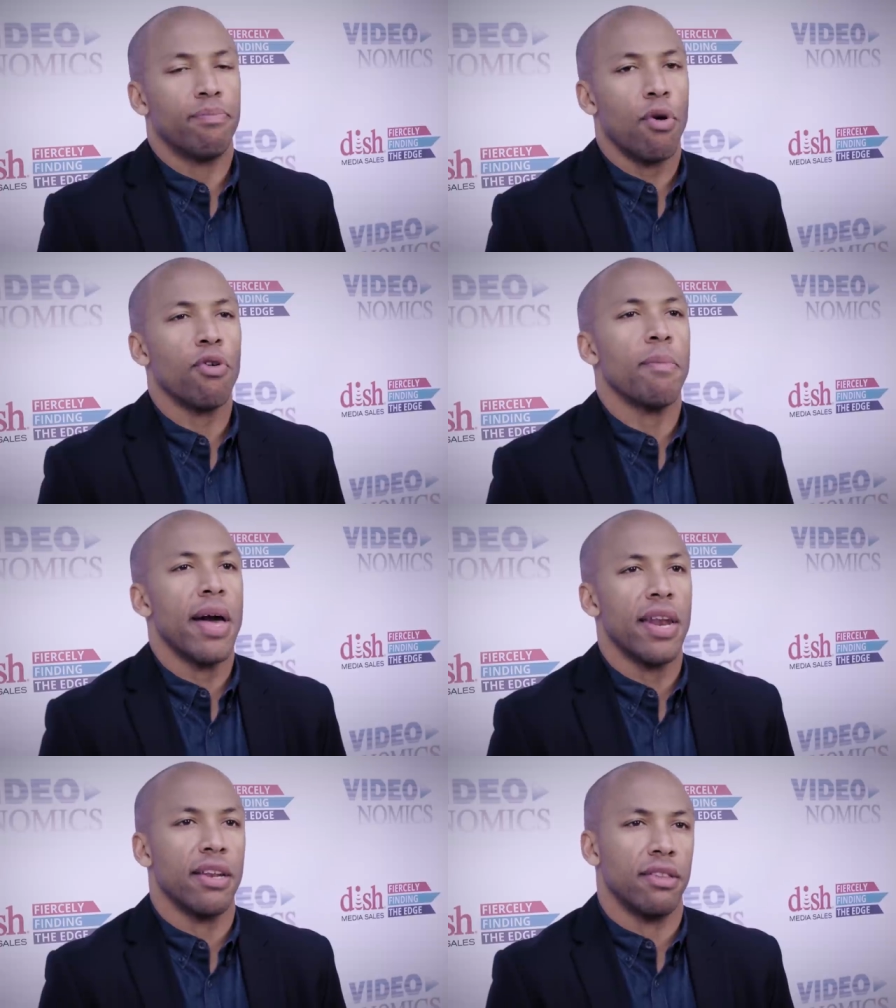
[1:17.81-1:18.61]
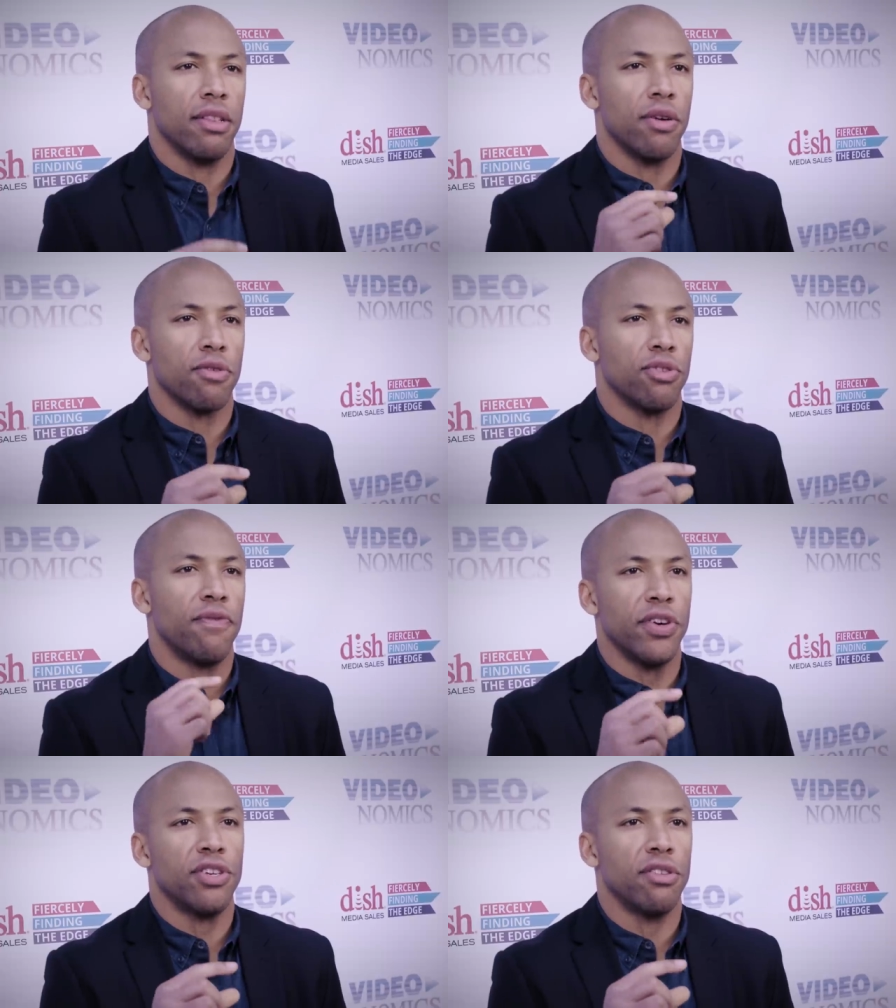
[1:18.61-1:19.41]
Programmatic delivers
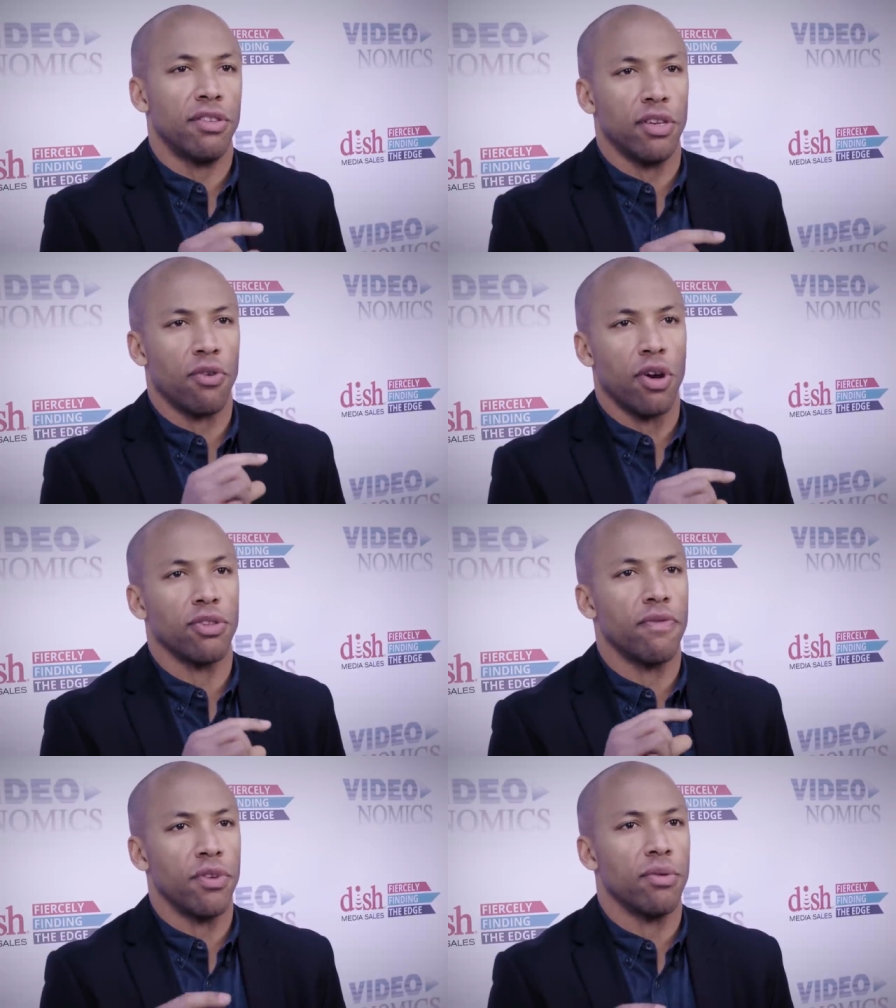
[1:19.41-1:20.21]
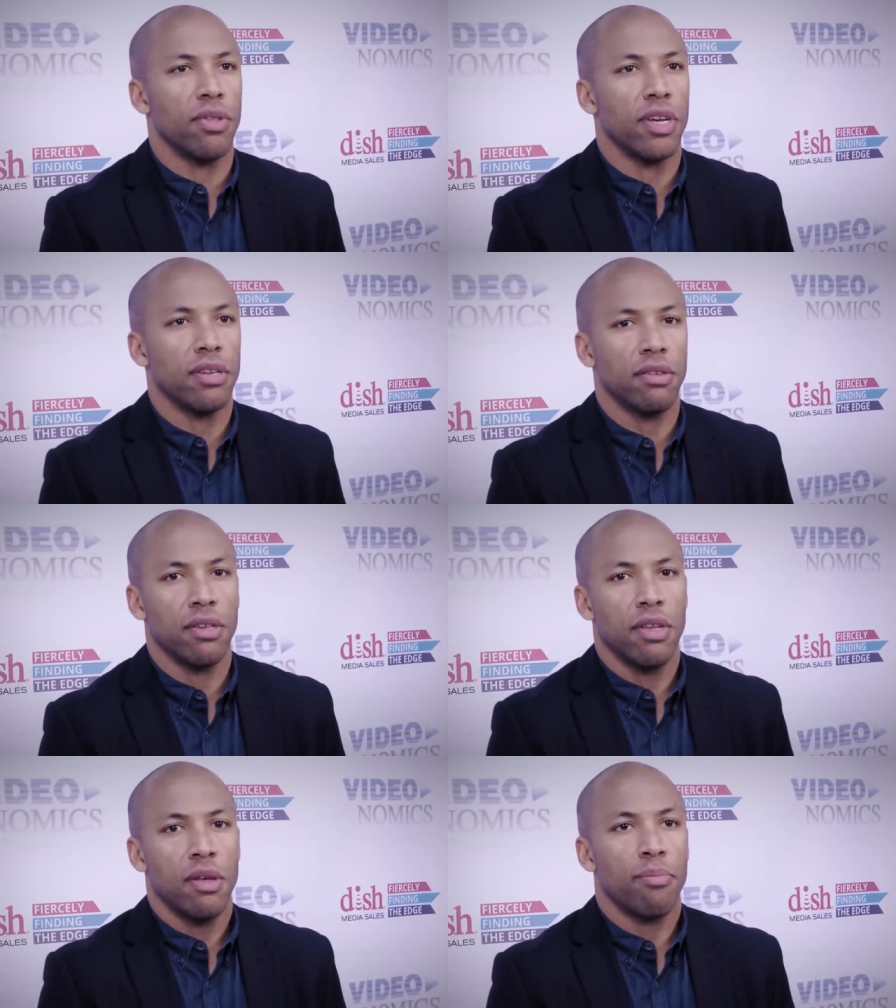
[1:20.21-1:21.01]
efficiency across a few things.
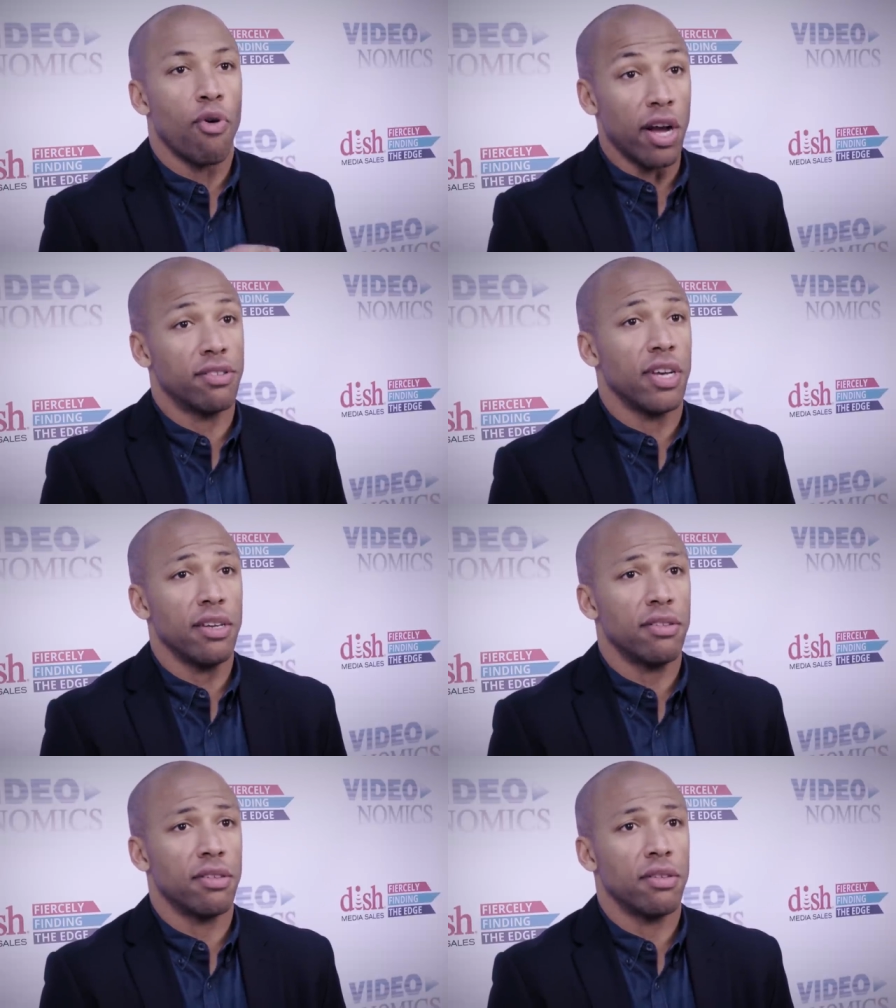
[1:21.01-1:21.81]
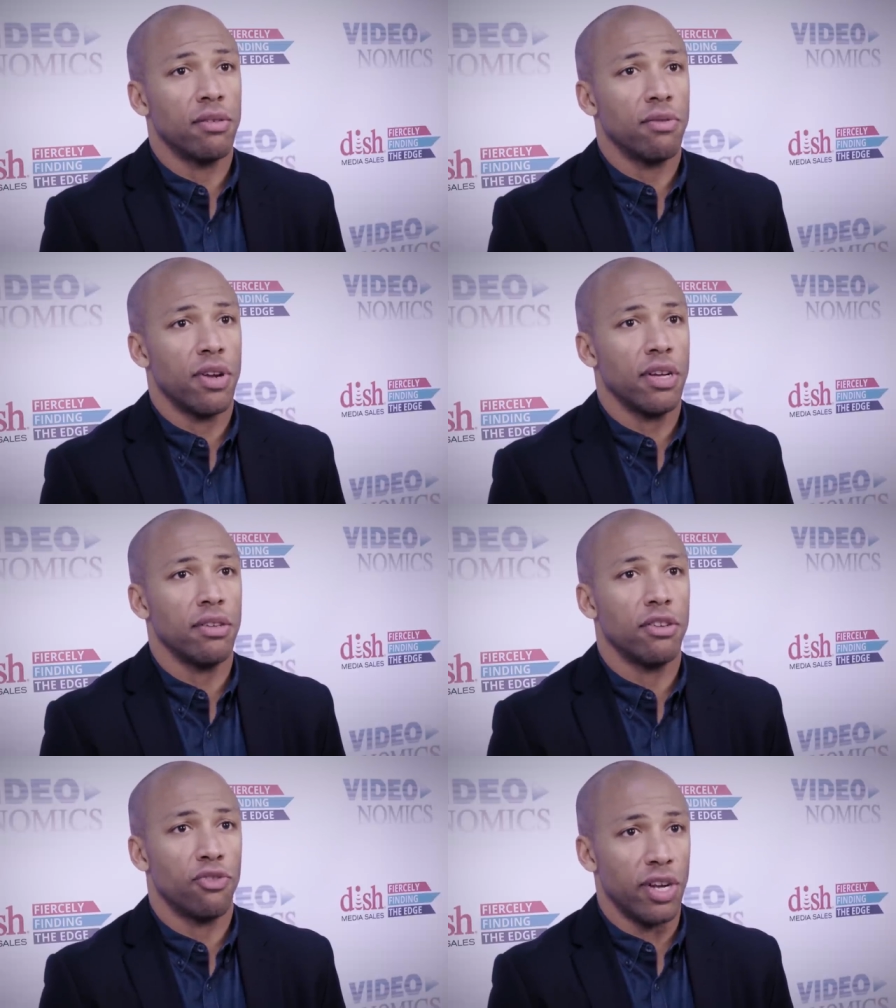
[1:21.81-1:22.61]
Process, right?
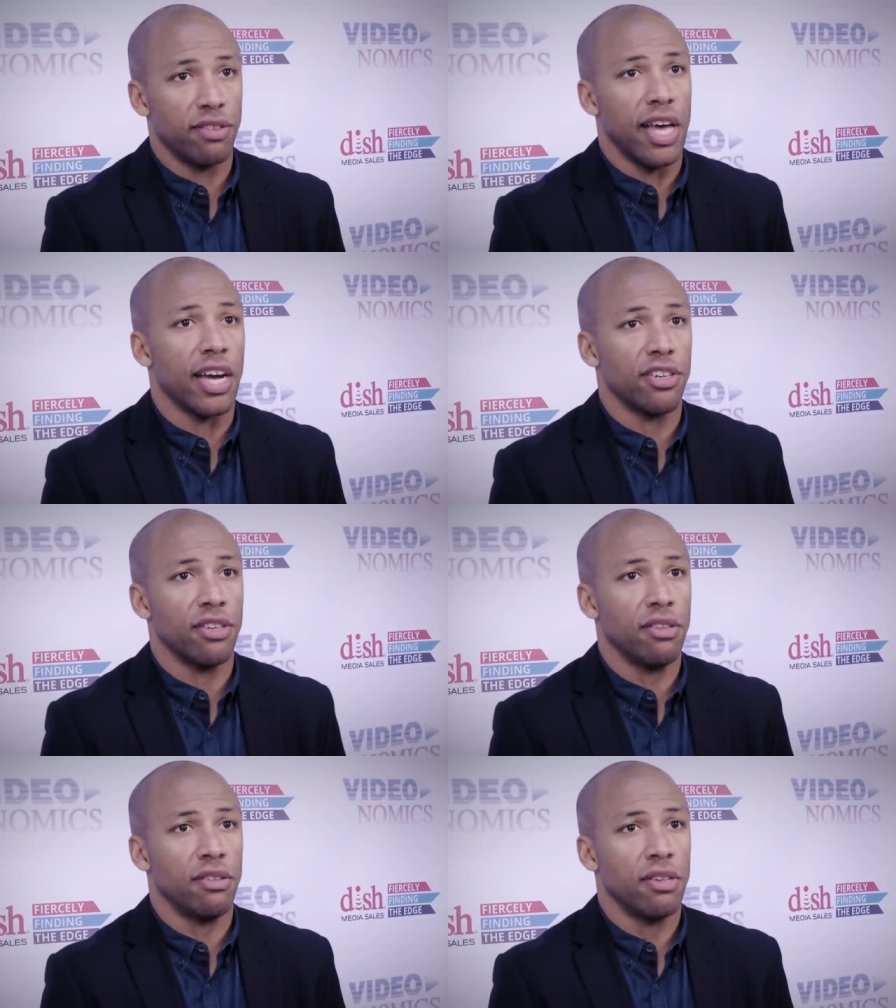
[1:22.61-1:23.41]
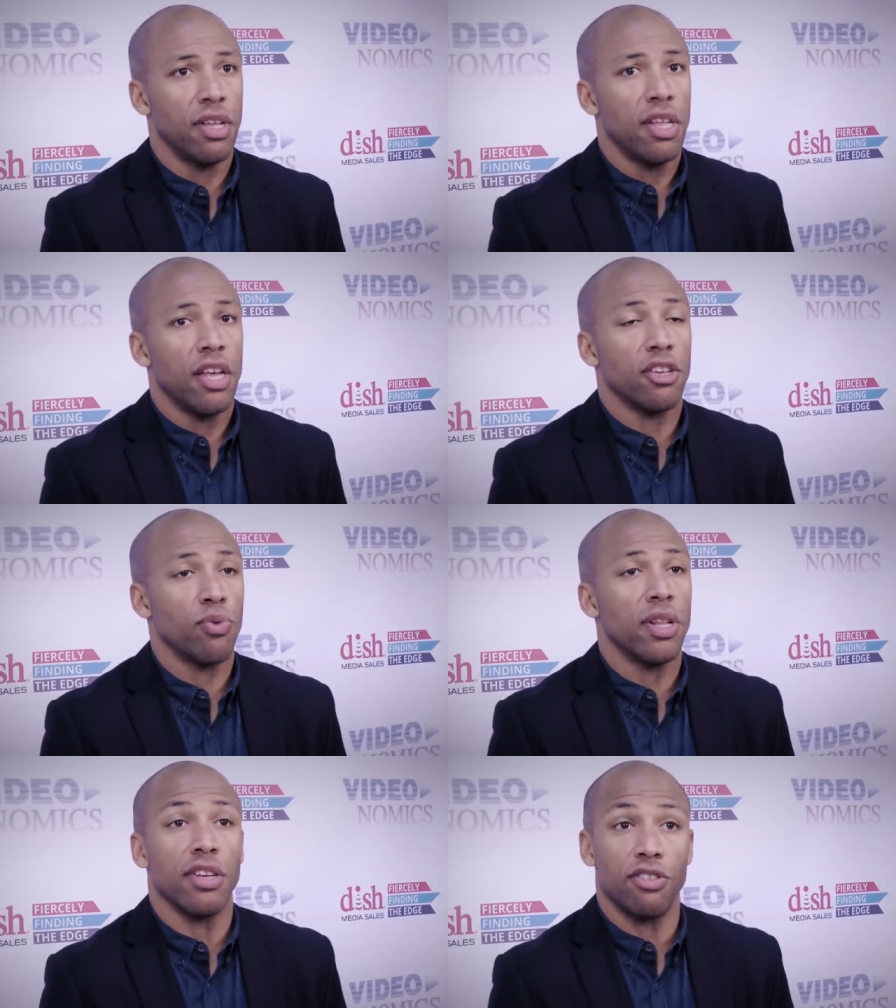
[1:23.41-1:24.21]
Transactions, as
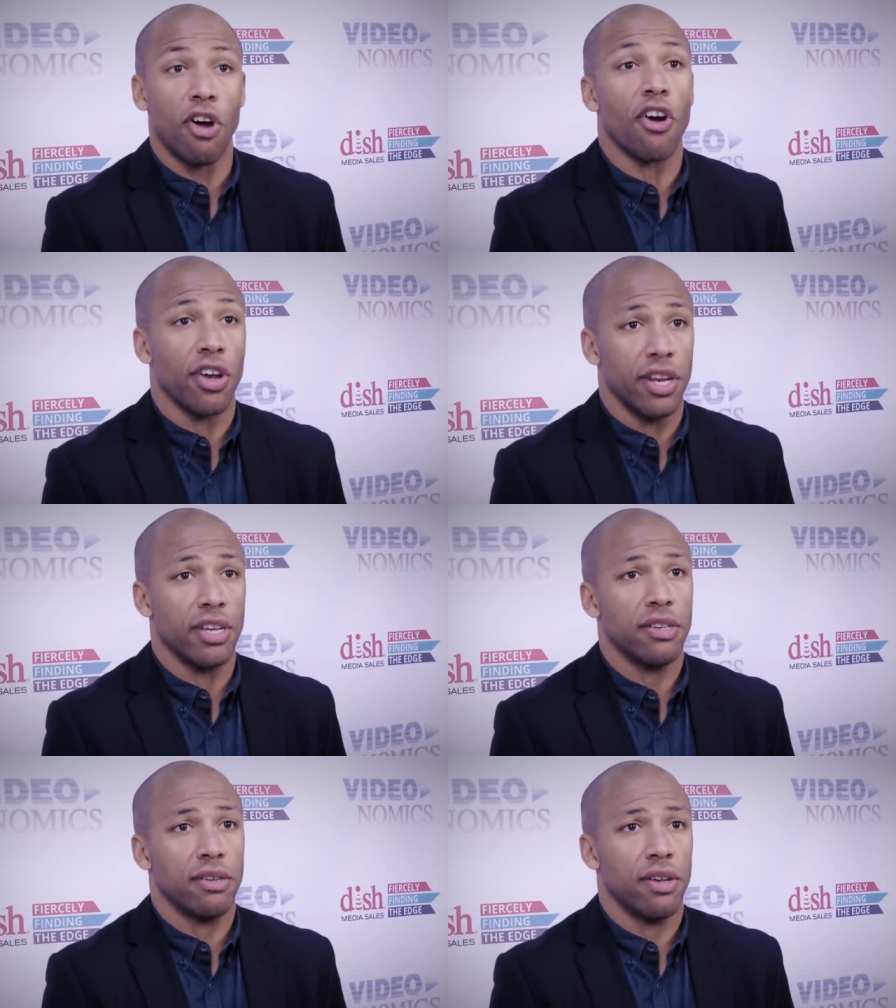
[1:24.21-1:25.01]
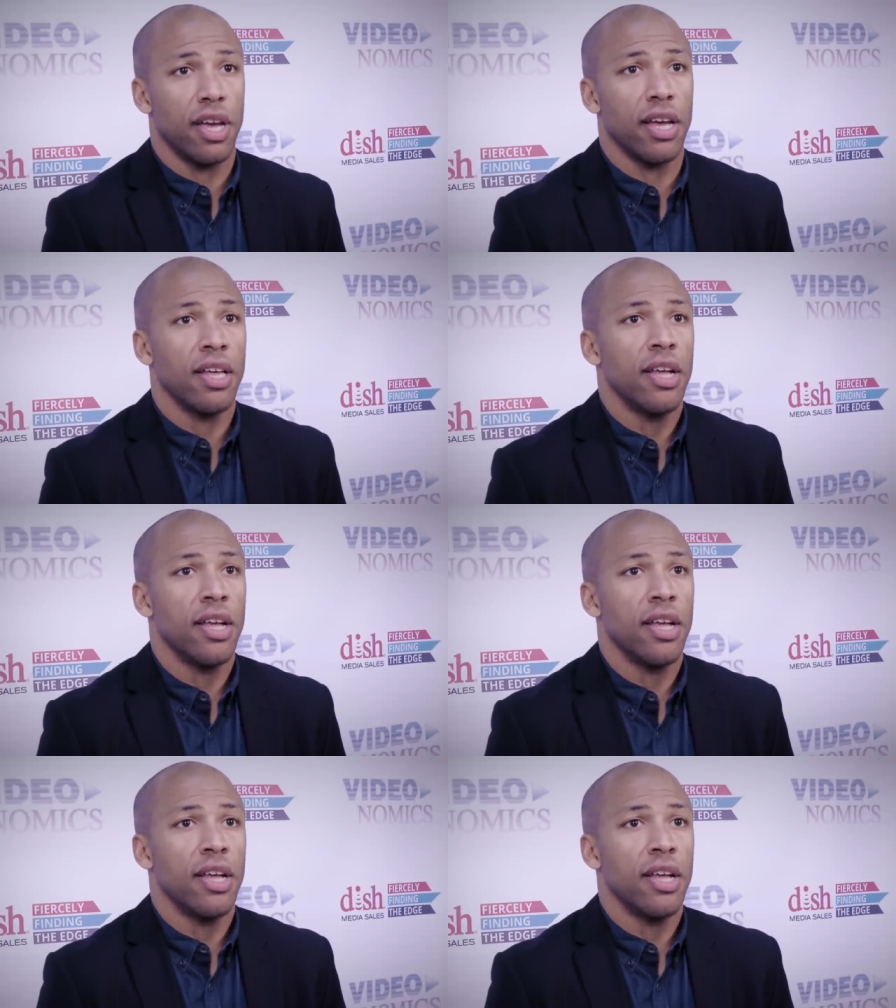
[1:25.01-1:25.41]
well as targeting, okay?